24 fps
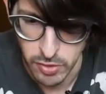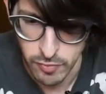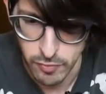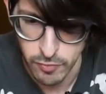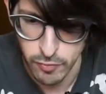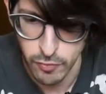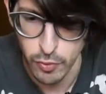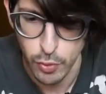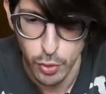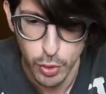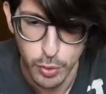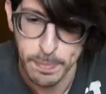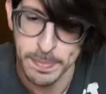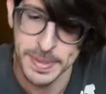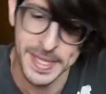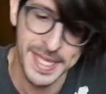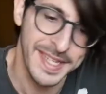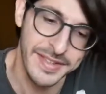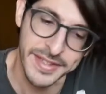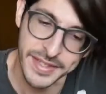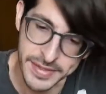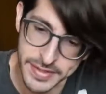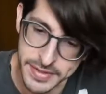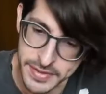4
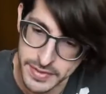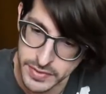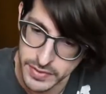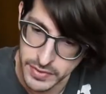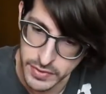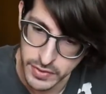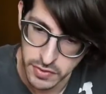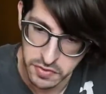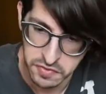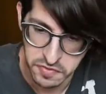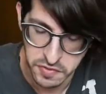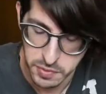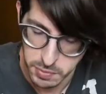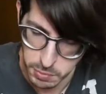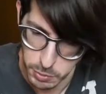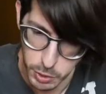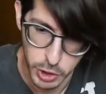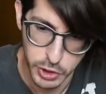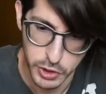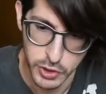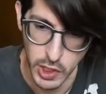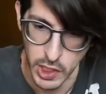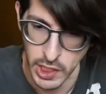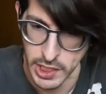pieces of
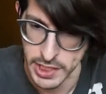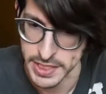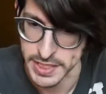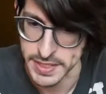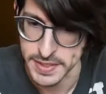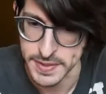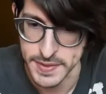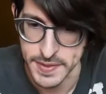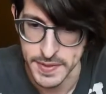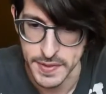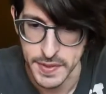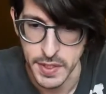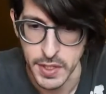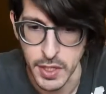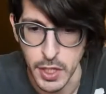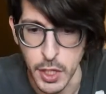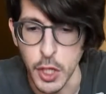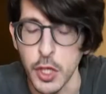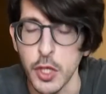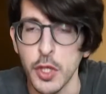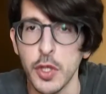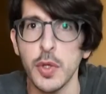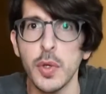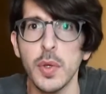smart sockets.
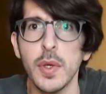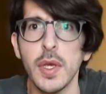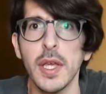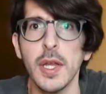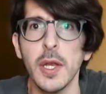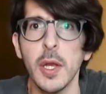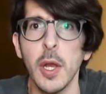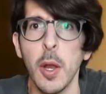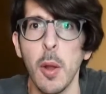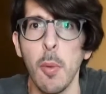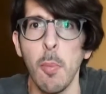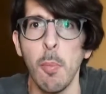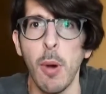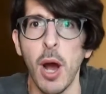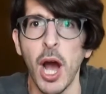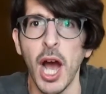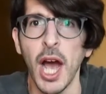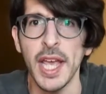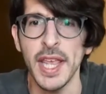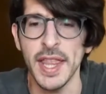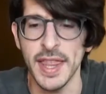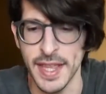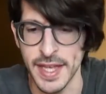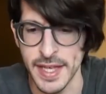You can
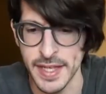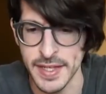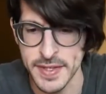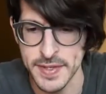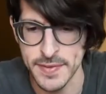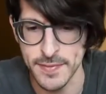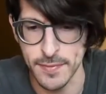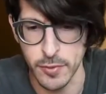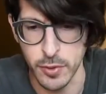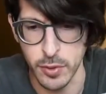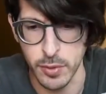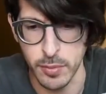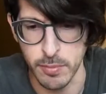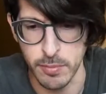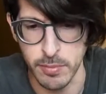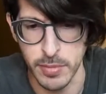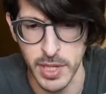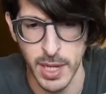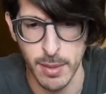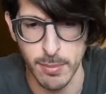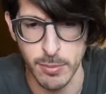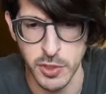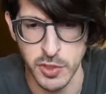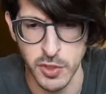buy this from
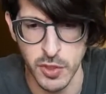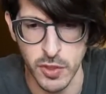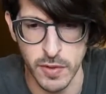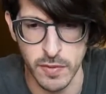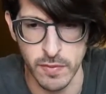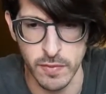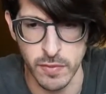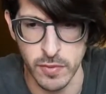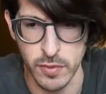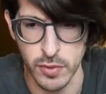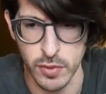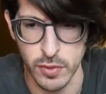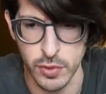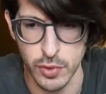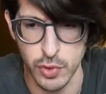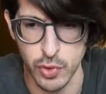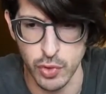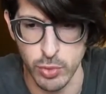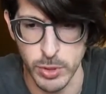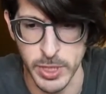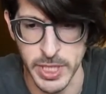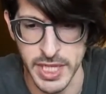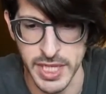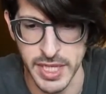Amazon for
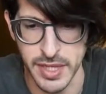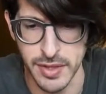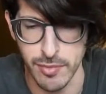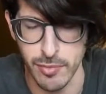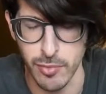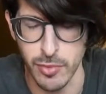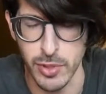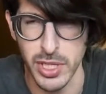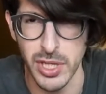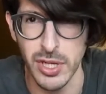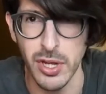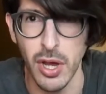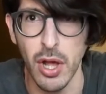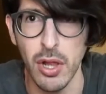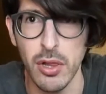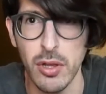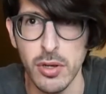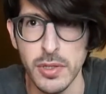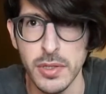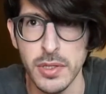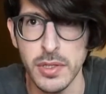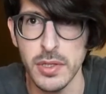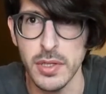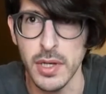
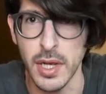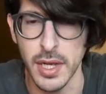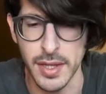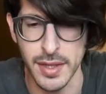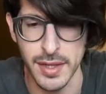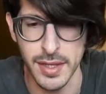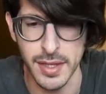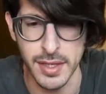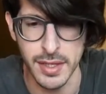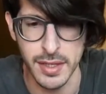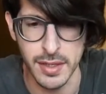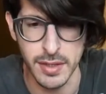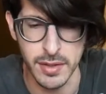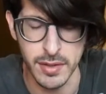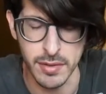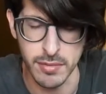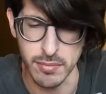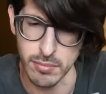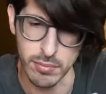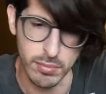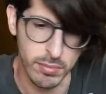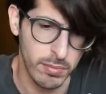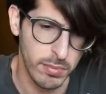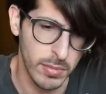$23, I think,
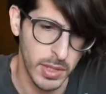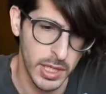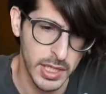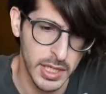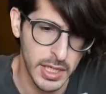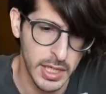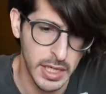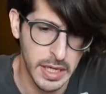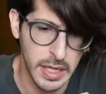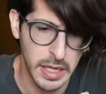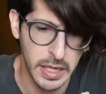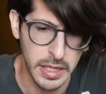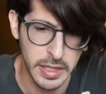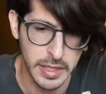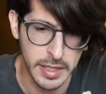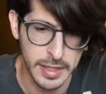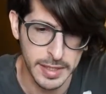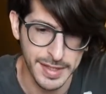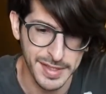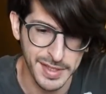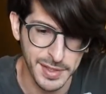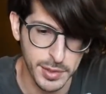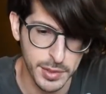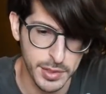and
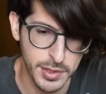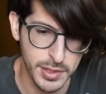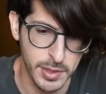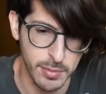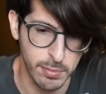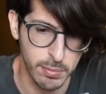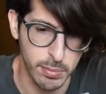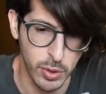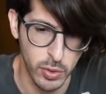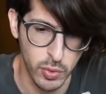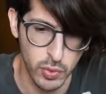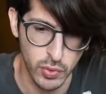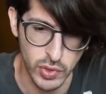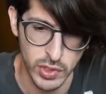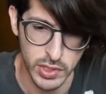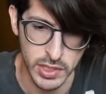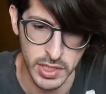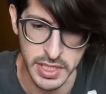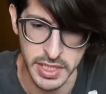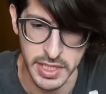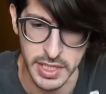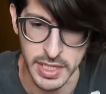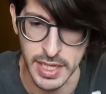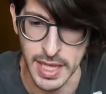this
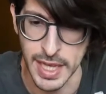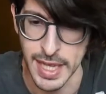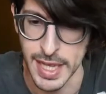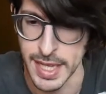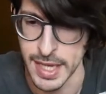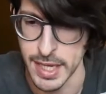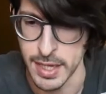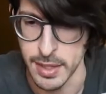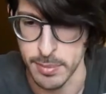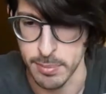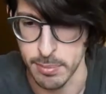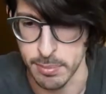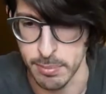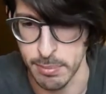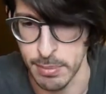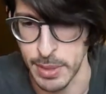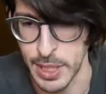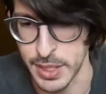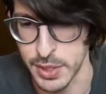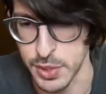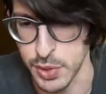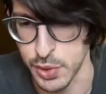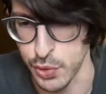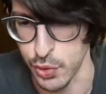supposedly
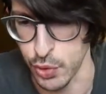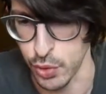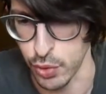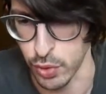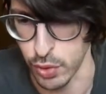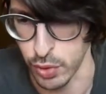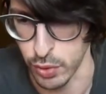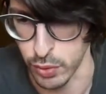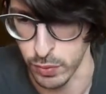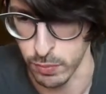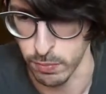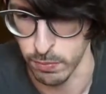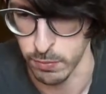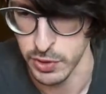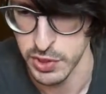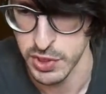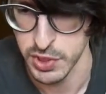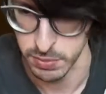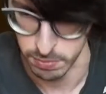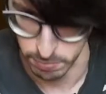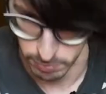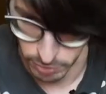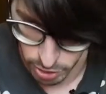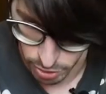makes your home
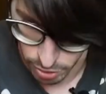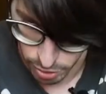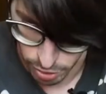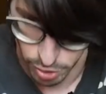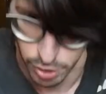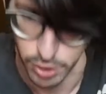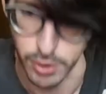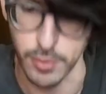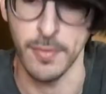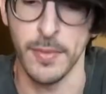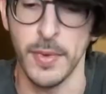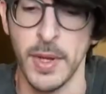smarter.